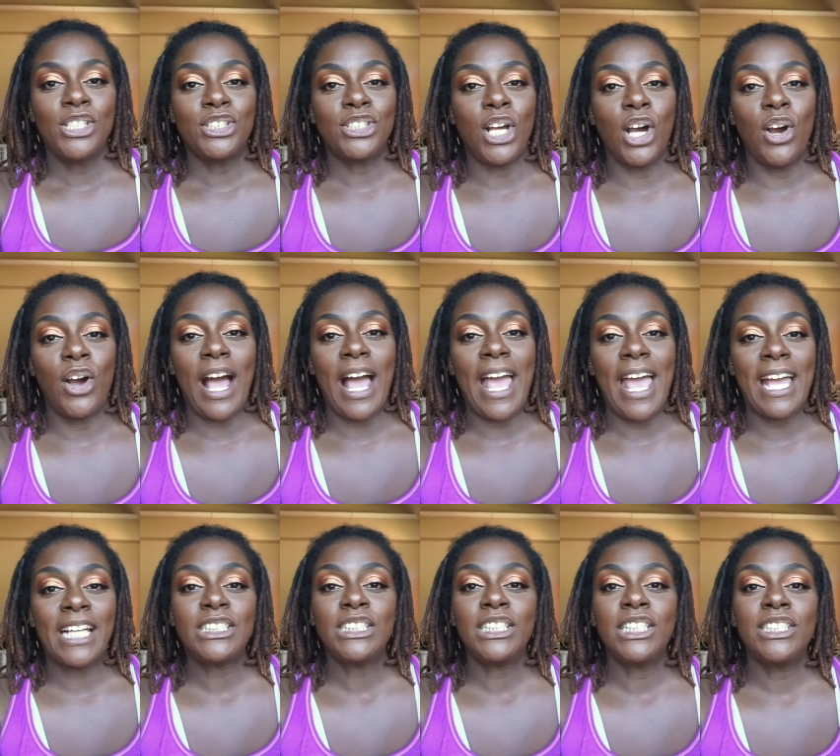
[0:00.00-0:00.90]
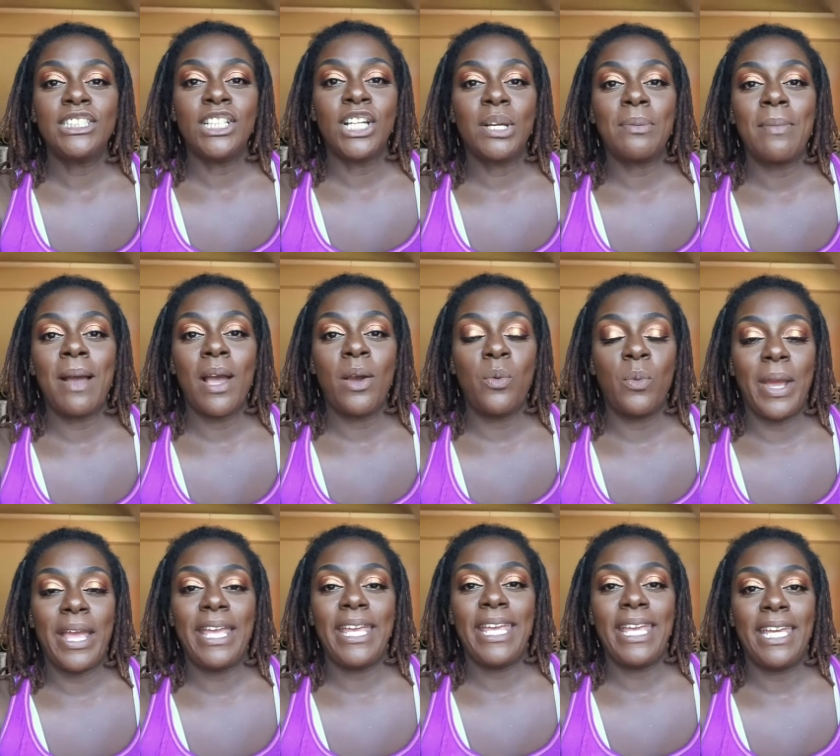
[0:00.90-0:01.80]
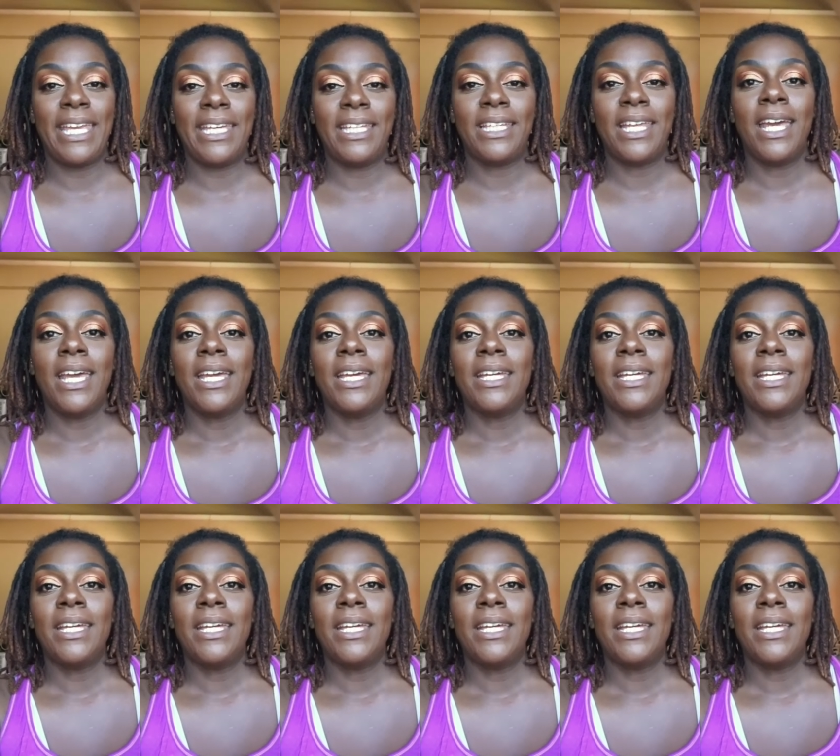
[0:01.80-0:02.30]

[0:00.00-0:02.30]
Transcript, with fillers: So I actually took my weight in